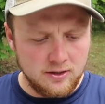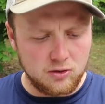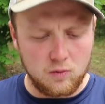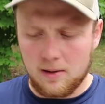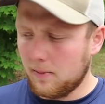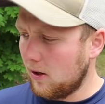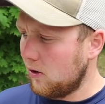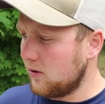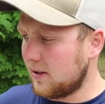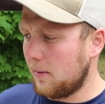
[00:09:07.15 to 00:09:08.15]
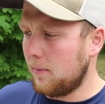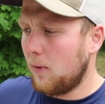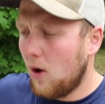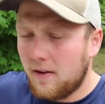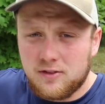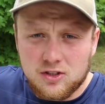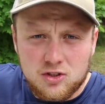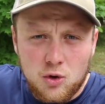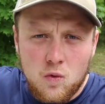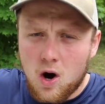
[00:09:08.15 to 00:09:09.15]
So what I'm going to do is I'm going to pull off
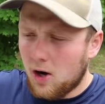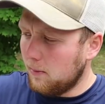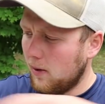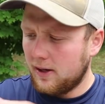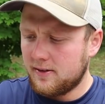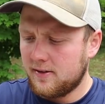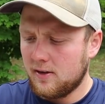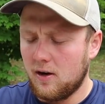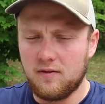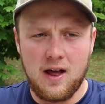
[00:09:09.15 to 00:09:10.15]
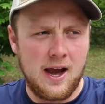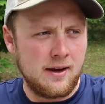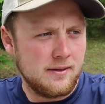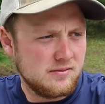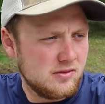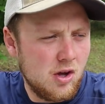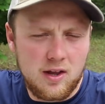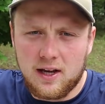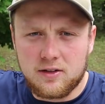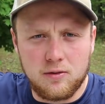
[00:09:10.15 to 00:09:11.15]
just 2 arm lengths of line. That's all
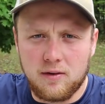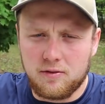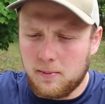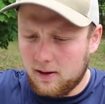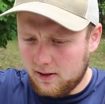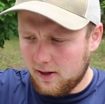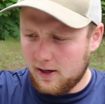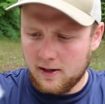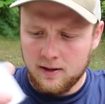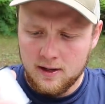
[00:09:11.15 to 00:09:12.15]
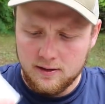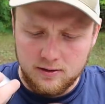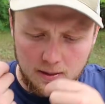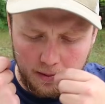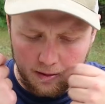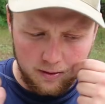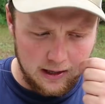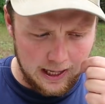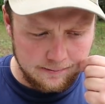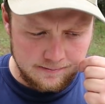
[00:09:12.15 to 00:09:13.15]
I like to run for my leader here. So I'm going to do
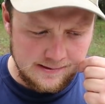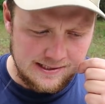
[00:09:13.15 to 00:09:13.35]
that.